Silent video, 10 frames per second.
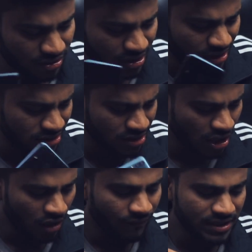things
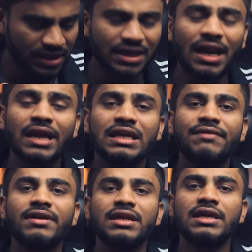which are
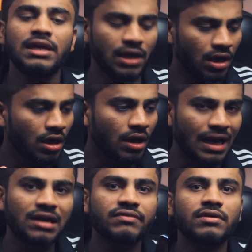connectivity,
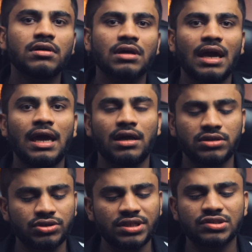network and
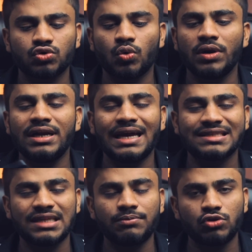other things. So it
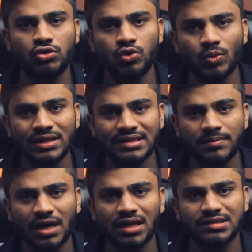accepts dual
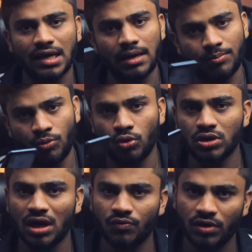SIM cards and
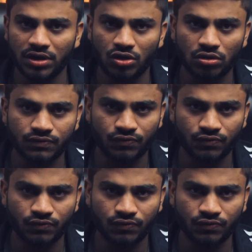both are working on